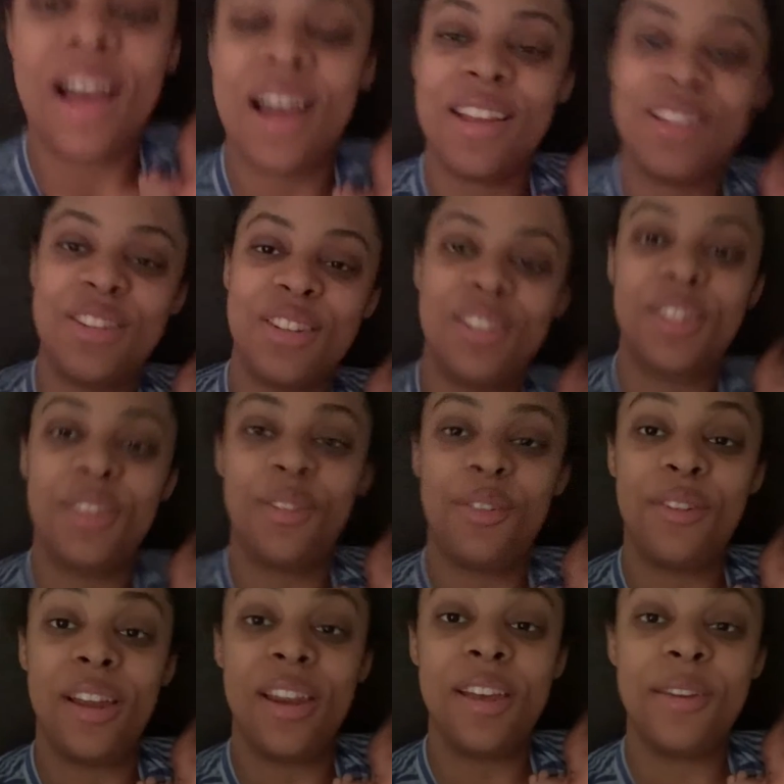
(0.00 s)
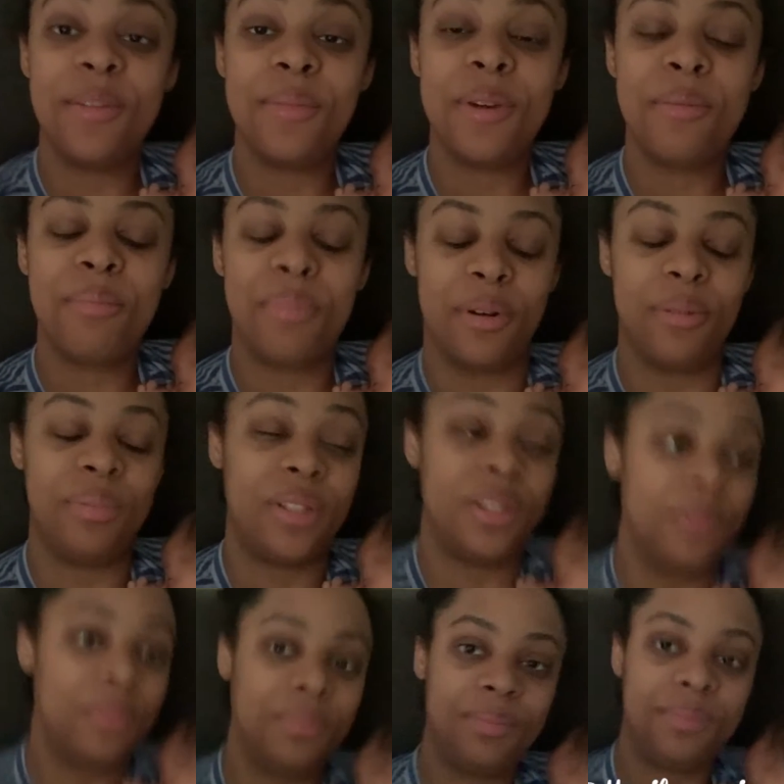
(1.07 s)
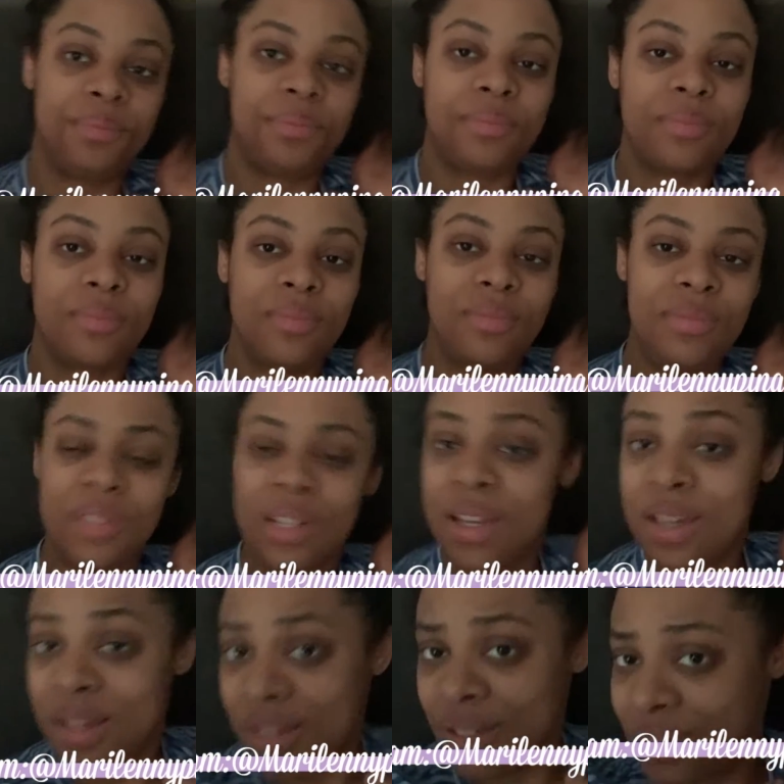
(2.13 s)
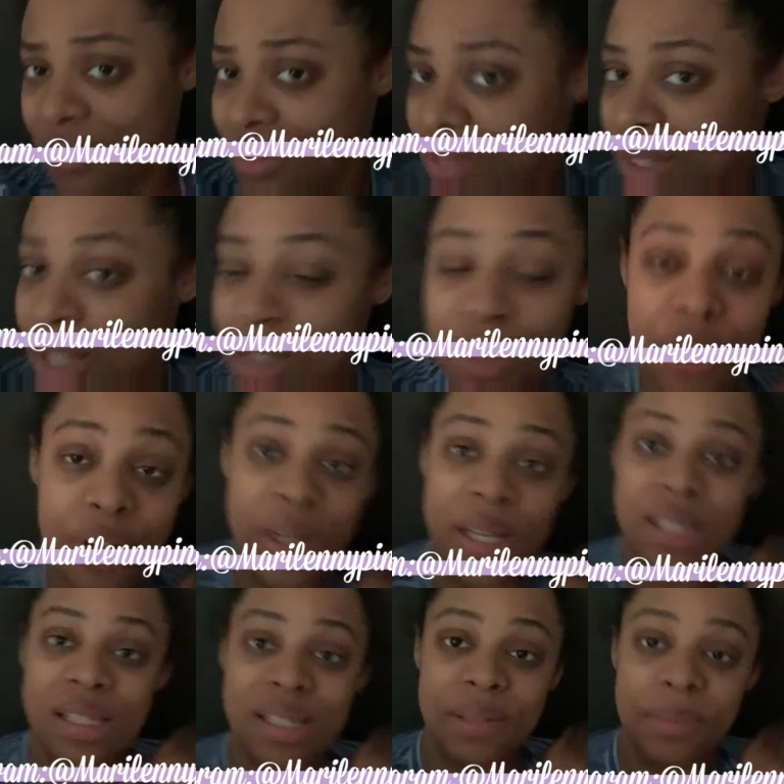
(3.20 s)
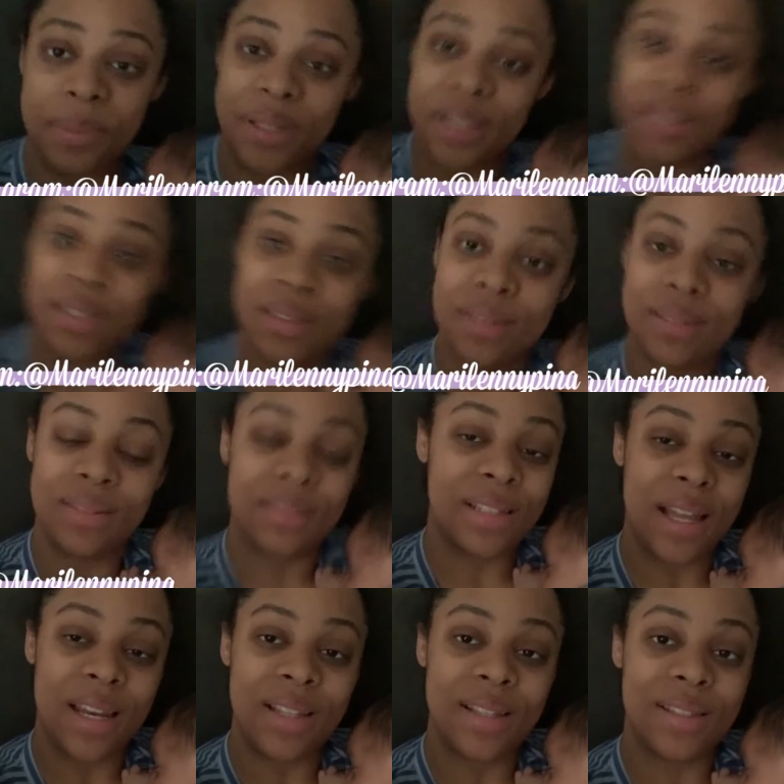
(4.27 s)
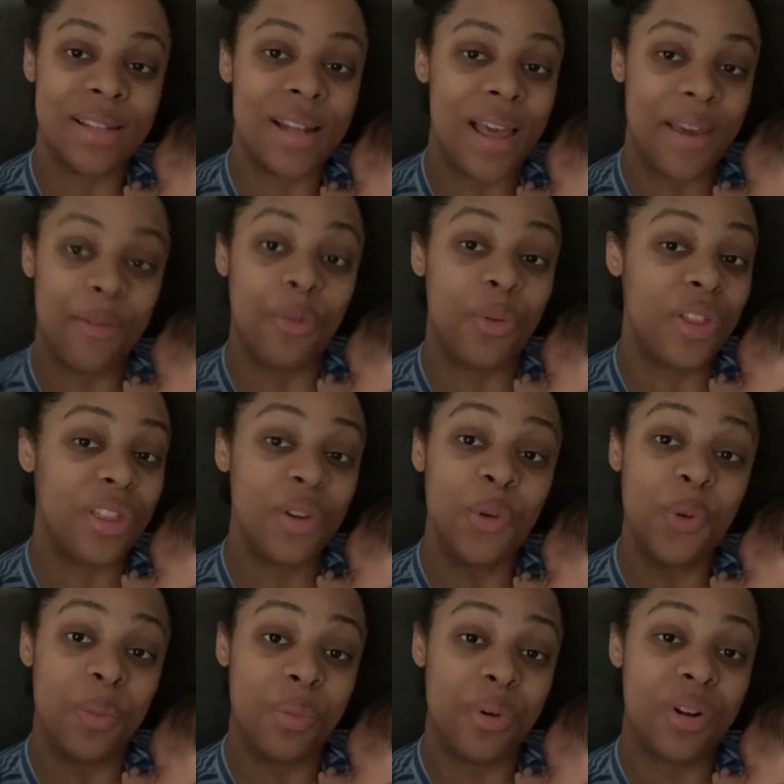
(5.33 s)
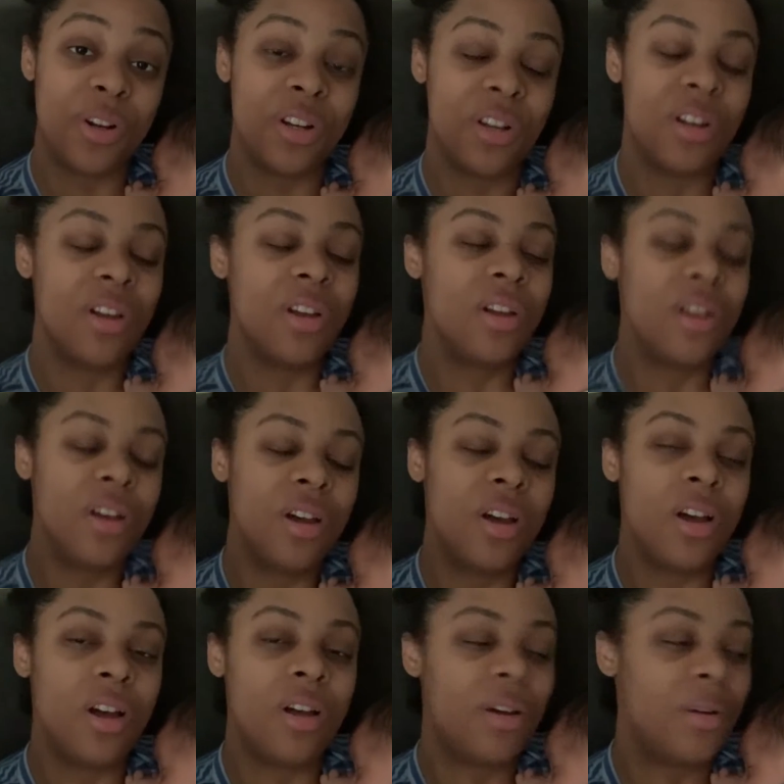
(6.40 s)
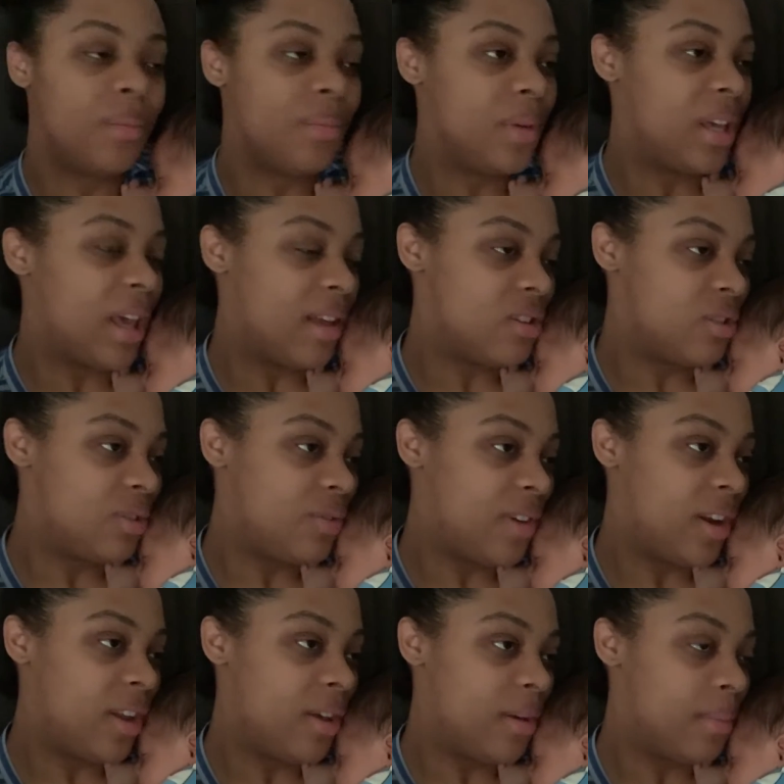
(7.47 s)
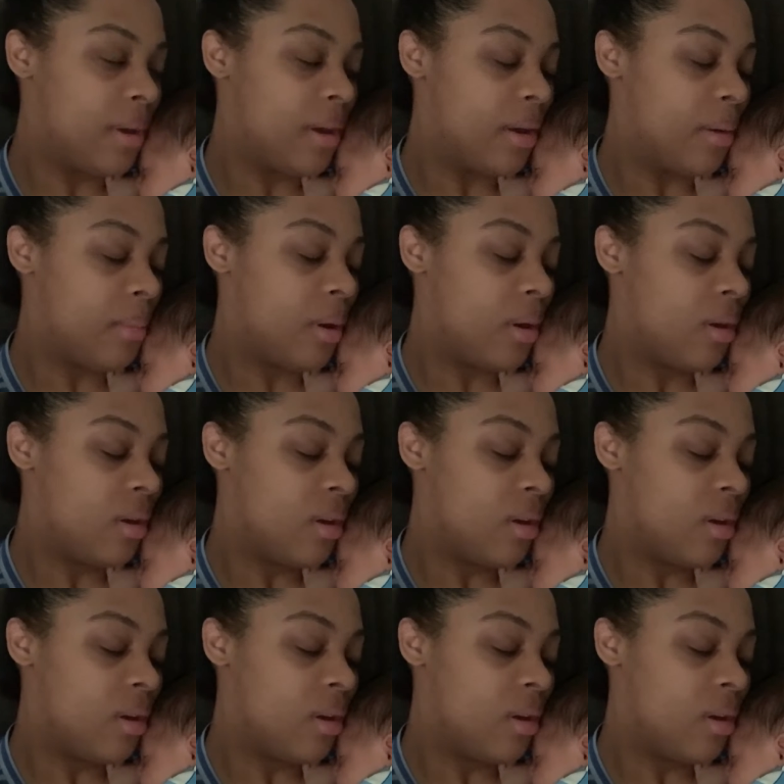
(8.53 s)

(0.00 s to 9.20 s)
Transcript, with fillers: I just fed him and burped him, and I look crazy, but that is life with a newborn. Um yeah, I just fed him and